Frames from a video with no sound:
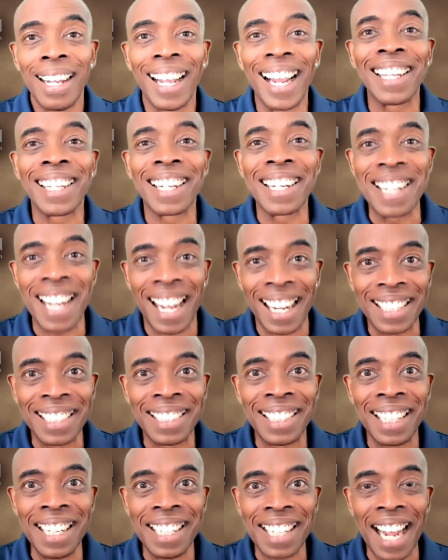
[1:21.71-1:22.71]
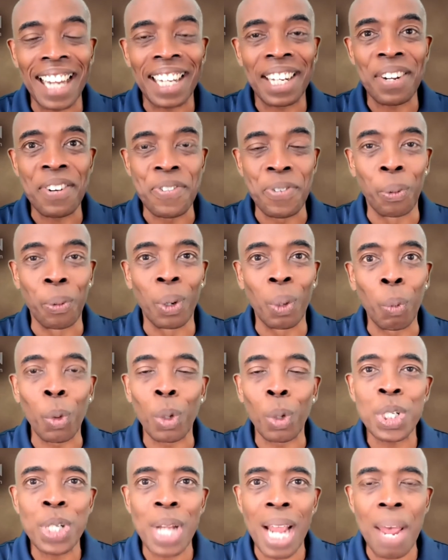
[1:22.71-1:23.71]
in the 1994
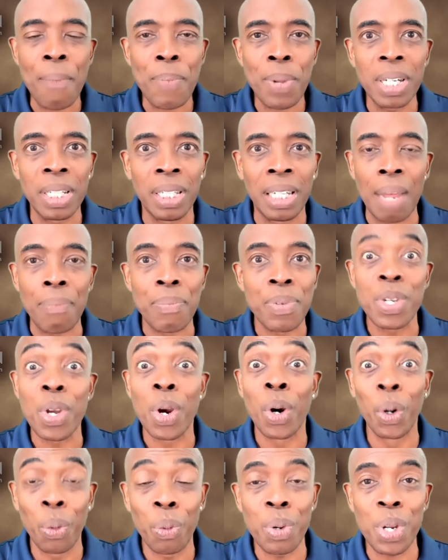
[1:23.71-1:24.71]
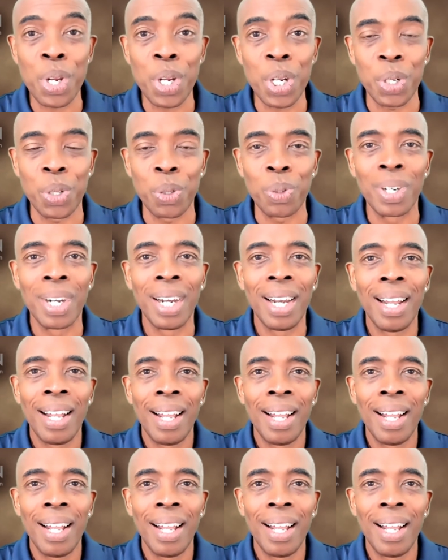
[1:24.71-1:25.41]
World Championships. Who knew?